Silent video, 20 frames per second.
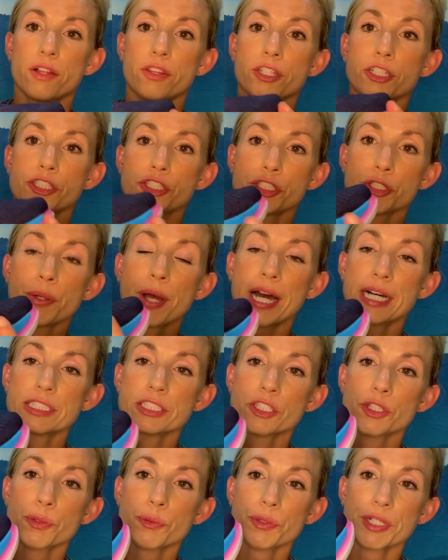The shoe
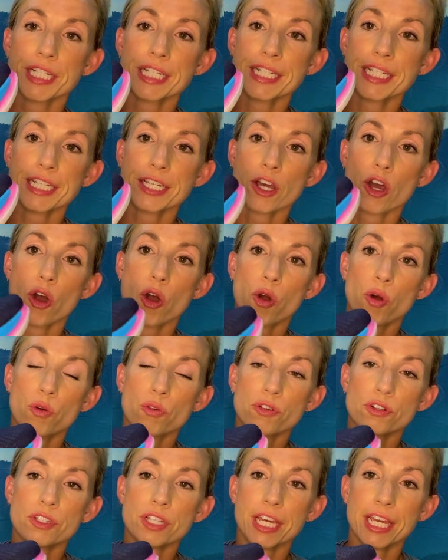has 3D
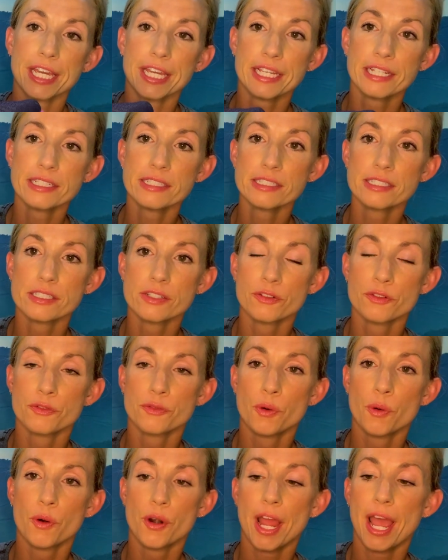overlays
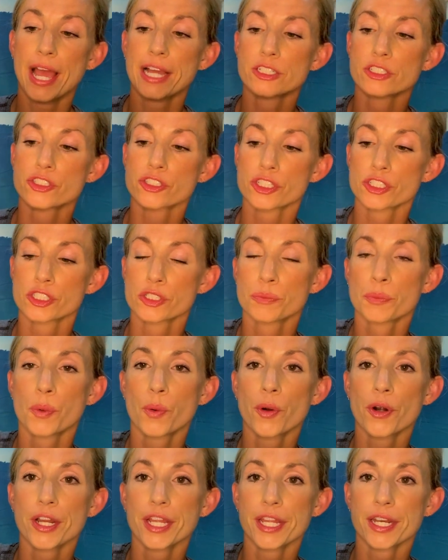for extra
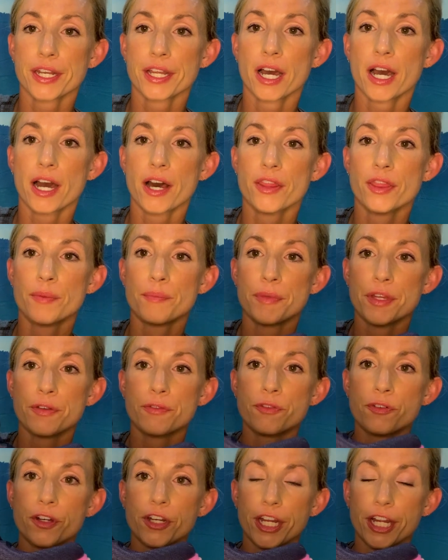support in the
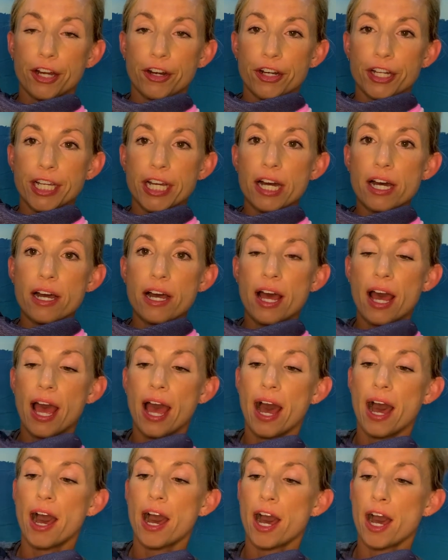midfoot area,
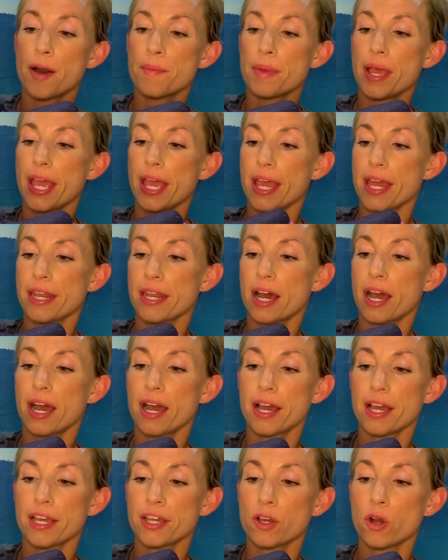and
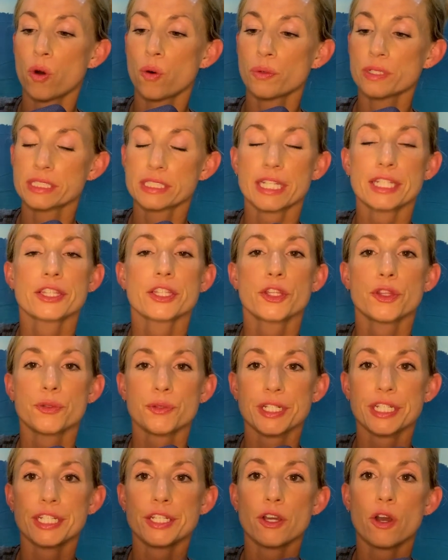I always like the
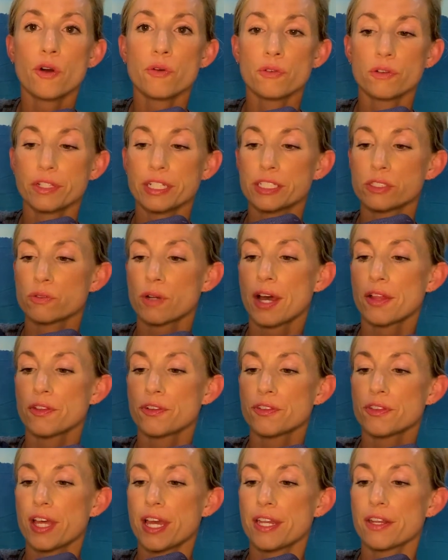3D overlays
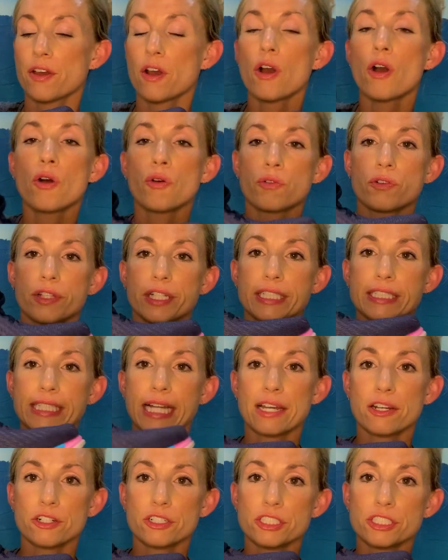rather than overlays
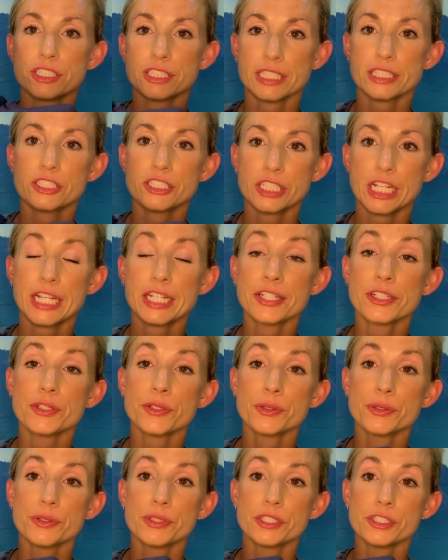that are stitched
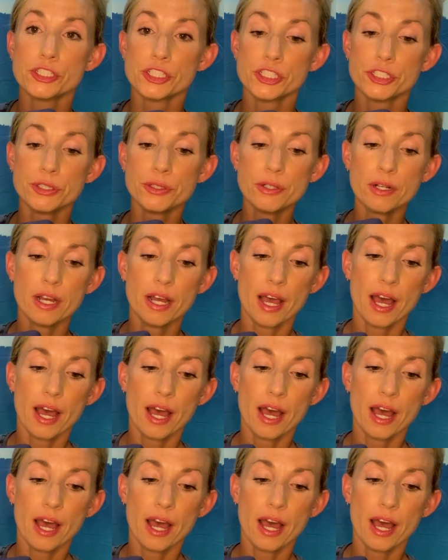into the shoe.